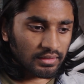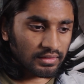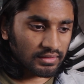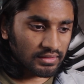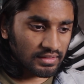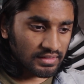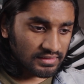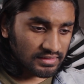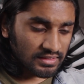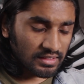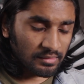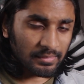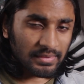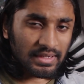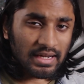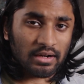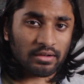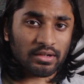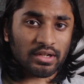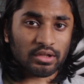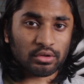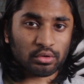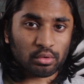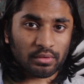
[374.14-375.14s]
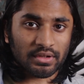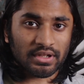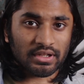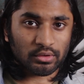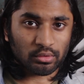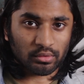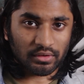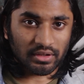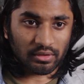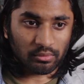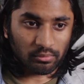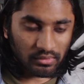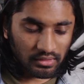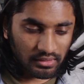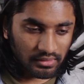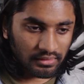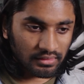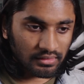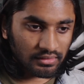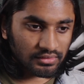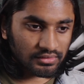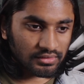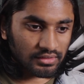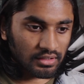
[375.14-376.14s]
is coming out in
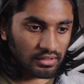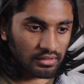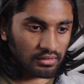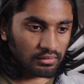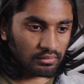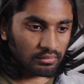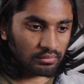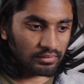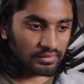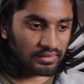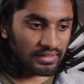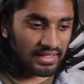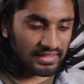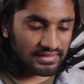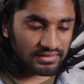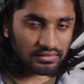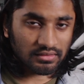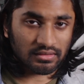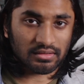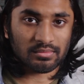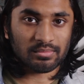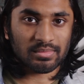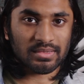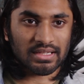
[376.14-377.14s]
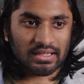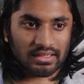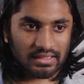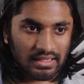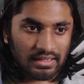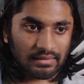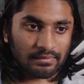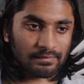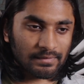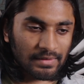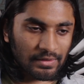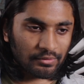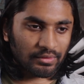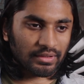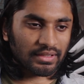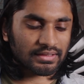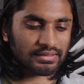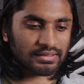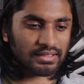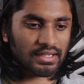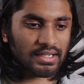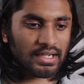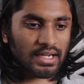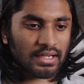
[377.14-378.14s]
2021. So, that's going to be, again, very
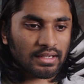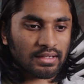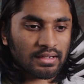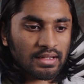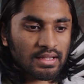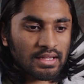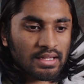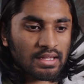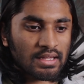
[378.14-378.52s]
exciting.